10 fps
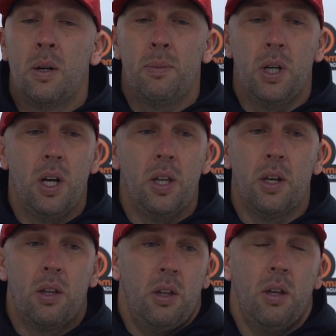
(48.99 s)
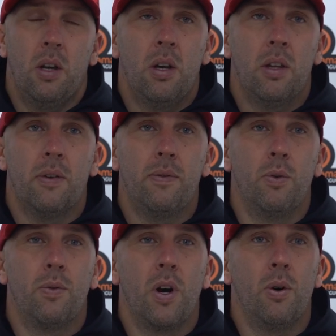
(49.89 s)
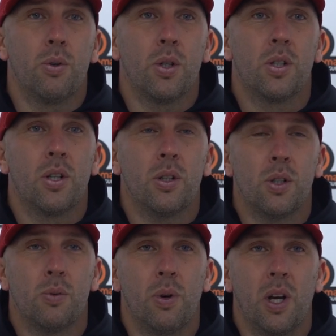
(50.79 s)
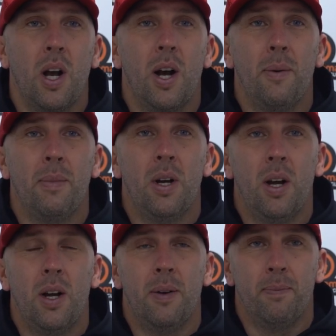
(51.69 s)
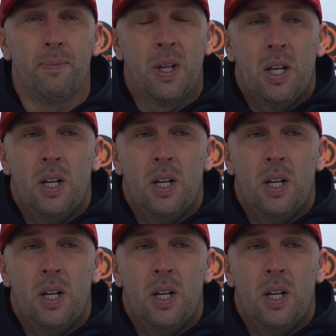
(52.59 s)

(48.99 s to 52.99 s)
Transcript: but yeah the, the, the fourth goal just just wouldn't come um,